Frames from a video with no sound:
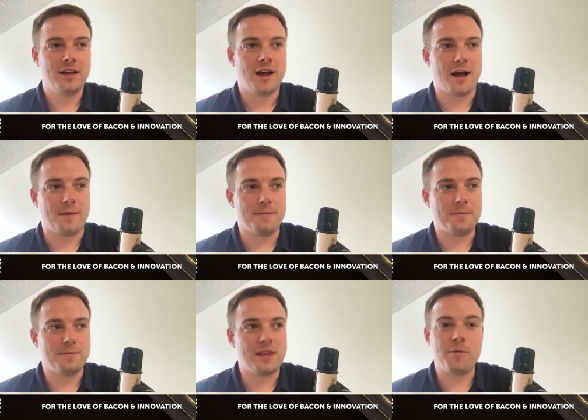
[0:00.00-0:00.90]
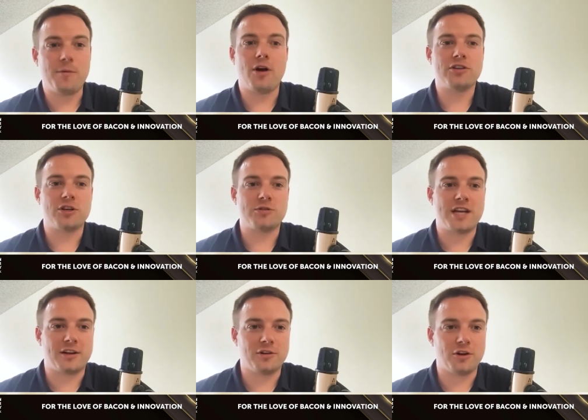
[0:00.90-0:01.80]
um, but then we also
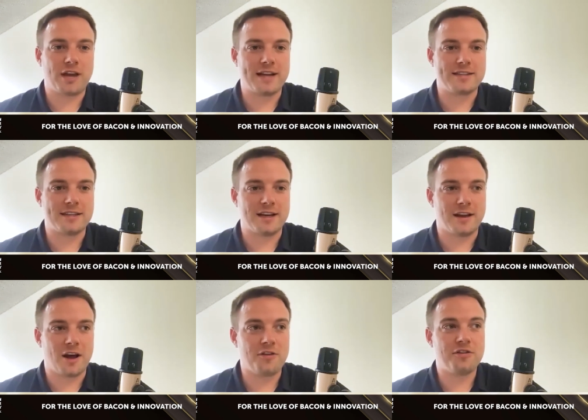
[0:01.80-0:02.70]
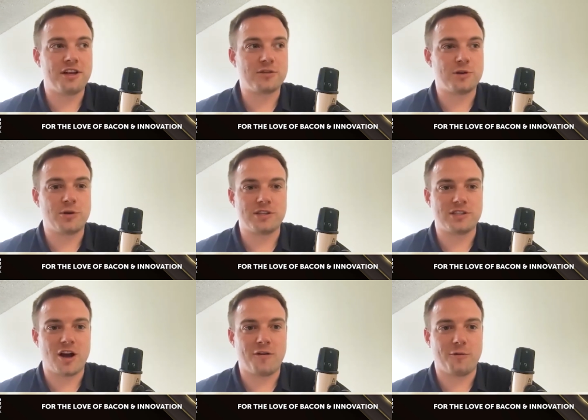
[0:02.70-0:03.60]
take a look at uh, other things we do in
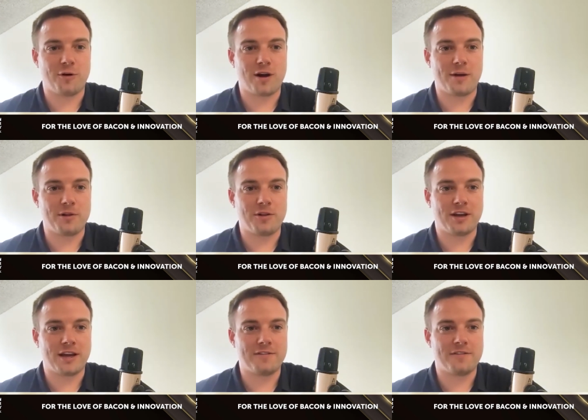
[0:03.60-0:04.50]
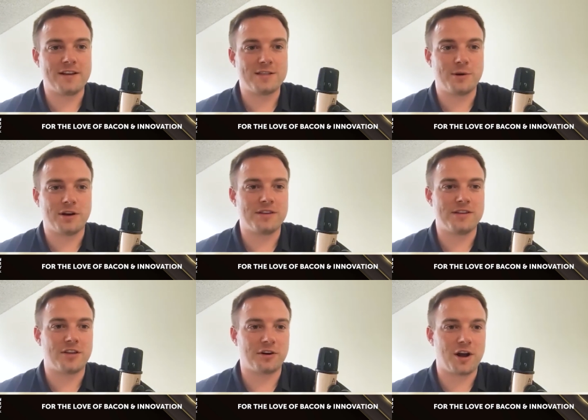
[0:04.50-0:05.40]
software, right? We look at Facebook and
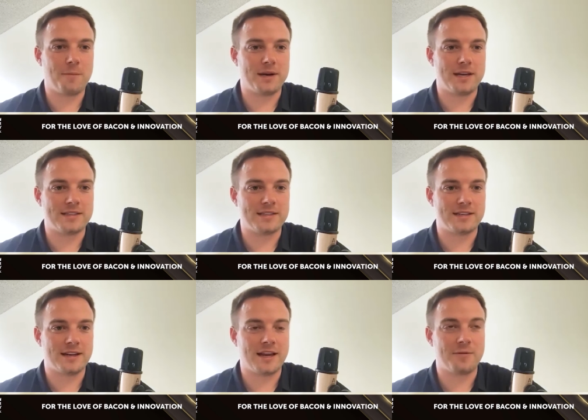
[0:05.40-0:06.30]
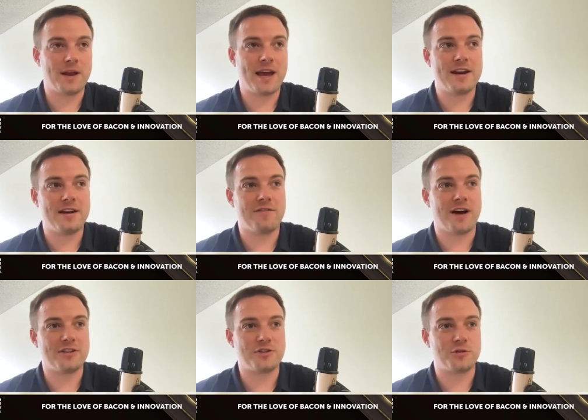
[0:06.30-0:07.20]
these other companies, and and we had an
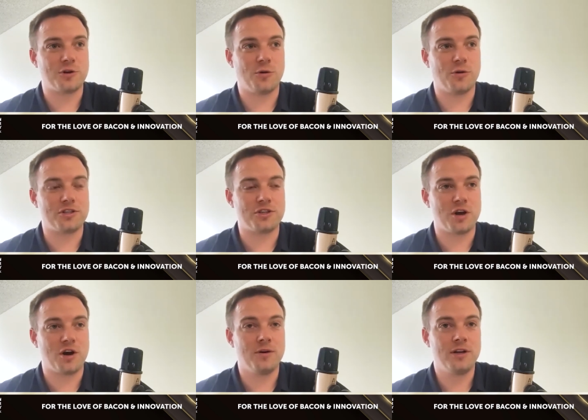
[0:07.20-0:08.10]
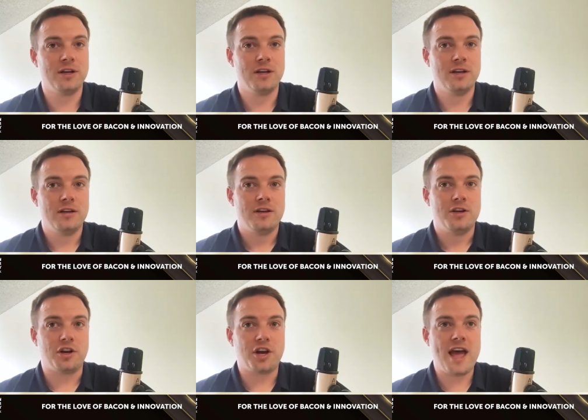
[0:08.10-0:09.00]
advisor who told us, you know,
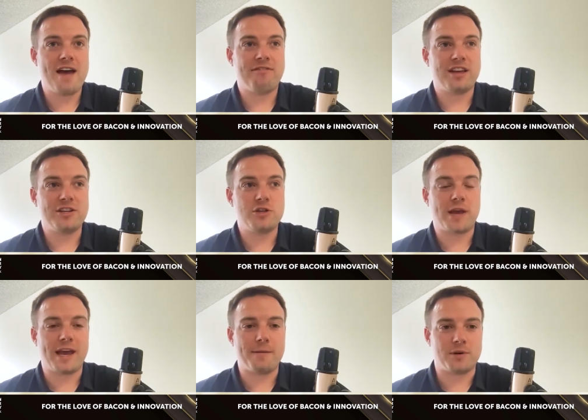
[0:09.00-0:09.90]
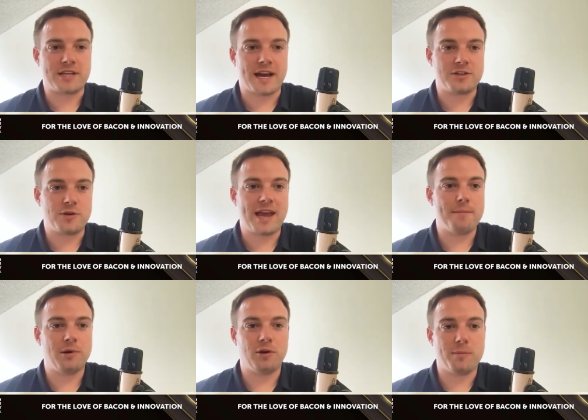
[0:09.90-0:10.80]
you're going to have things you can't protect, you
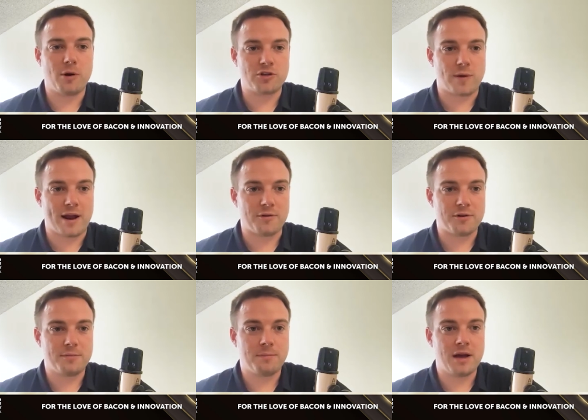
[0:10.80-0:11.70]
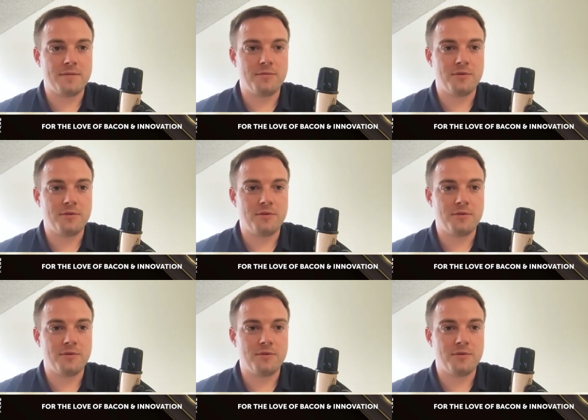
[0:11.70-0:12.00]
can't build a moat around, but